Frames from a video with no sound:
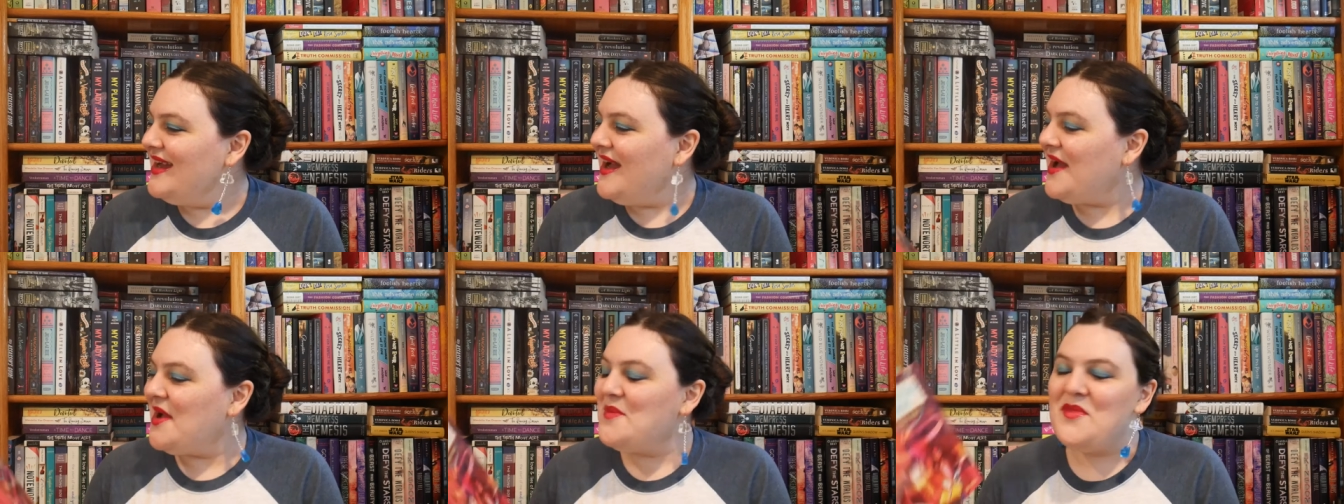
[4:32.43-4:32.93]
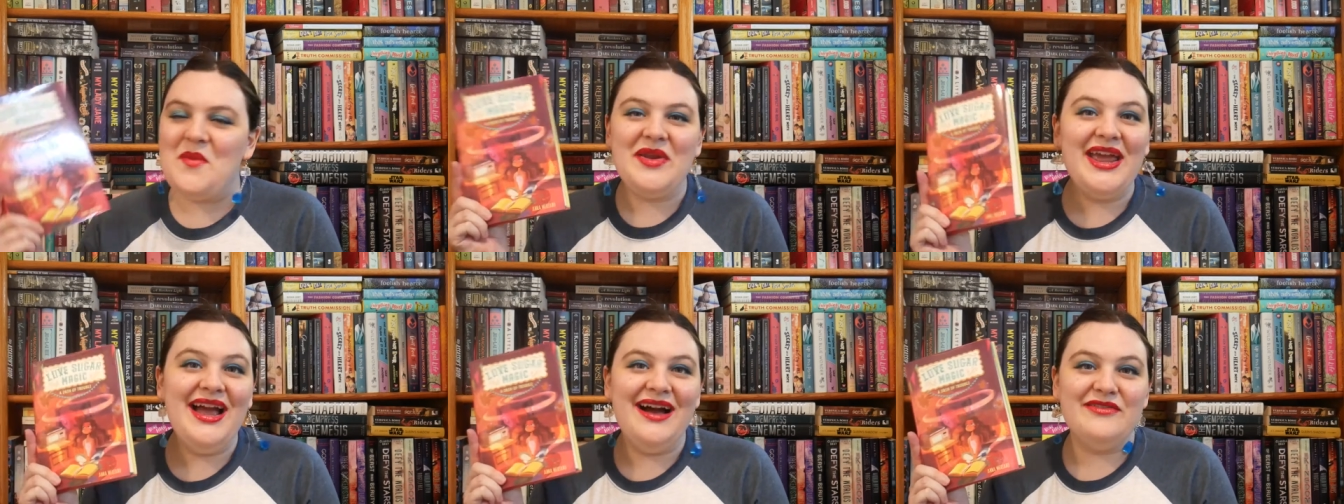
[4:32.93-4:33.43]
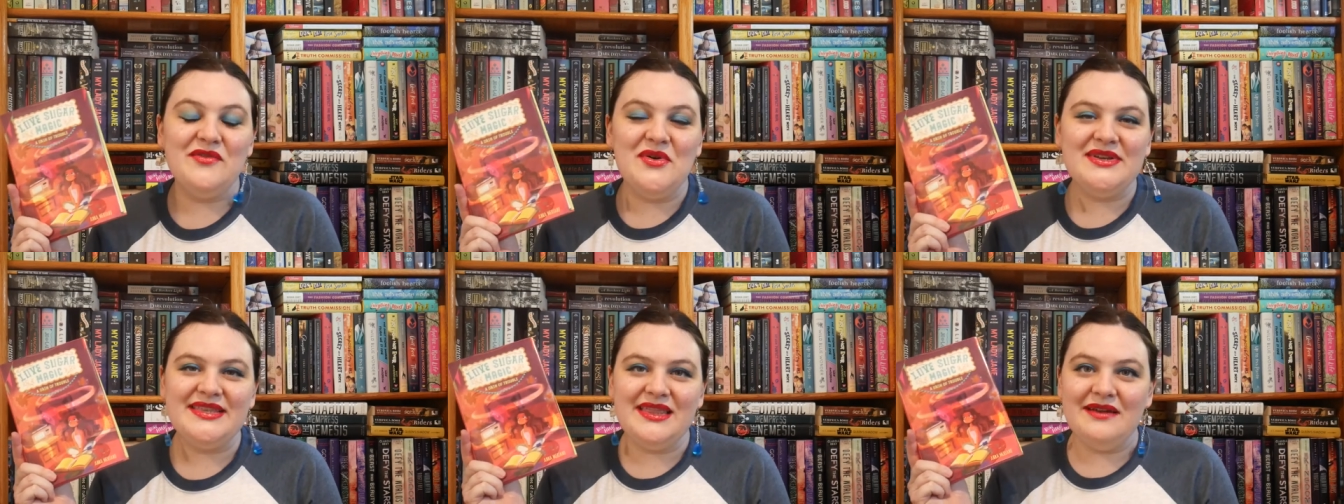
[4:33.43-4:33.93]
Um, but I have, of
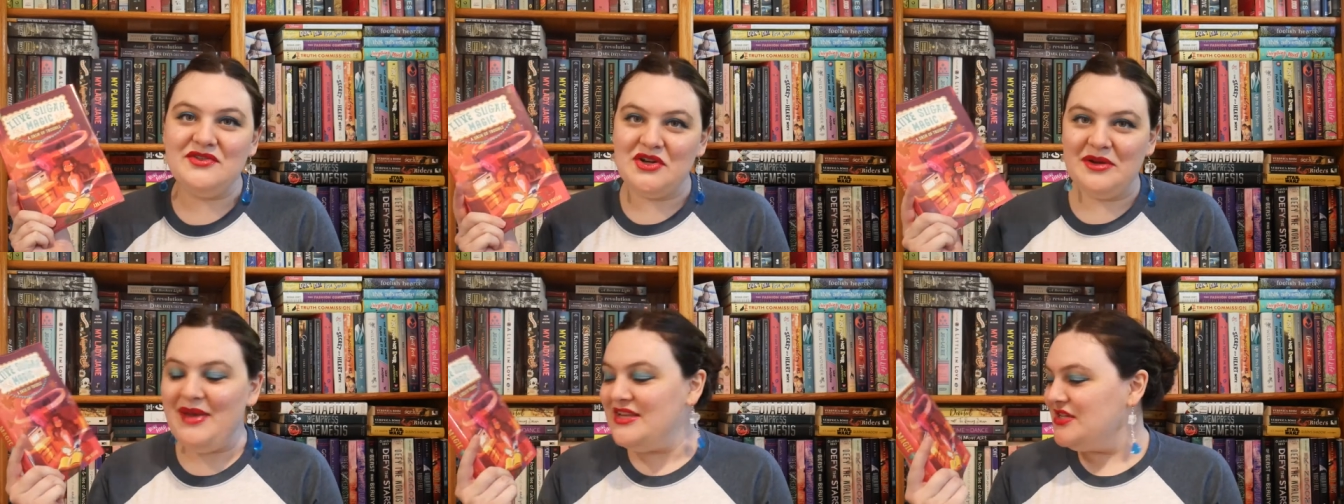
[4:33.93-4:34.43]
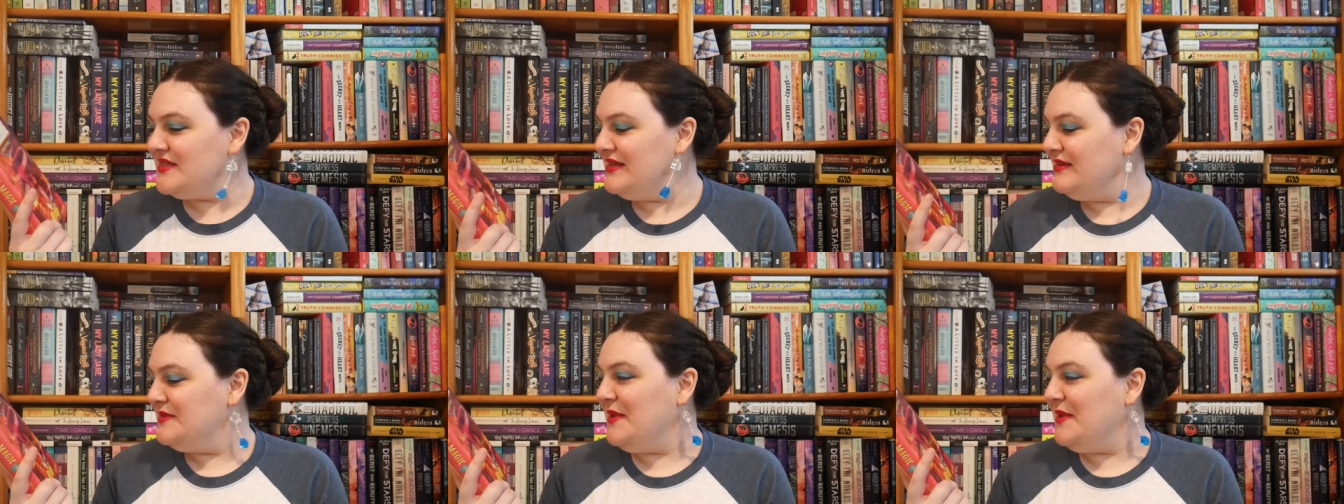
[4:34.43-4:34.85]
course, the Love Sugar Magic series